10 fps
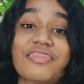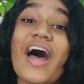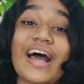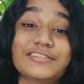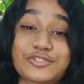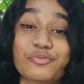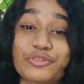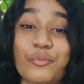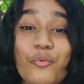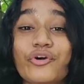that's
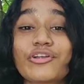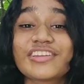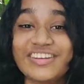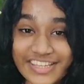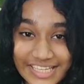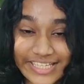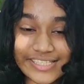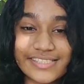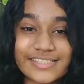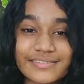what the world
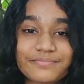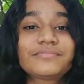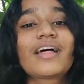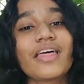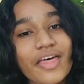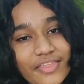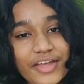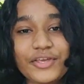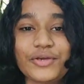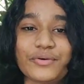needs.
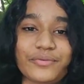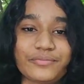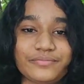Thank you.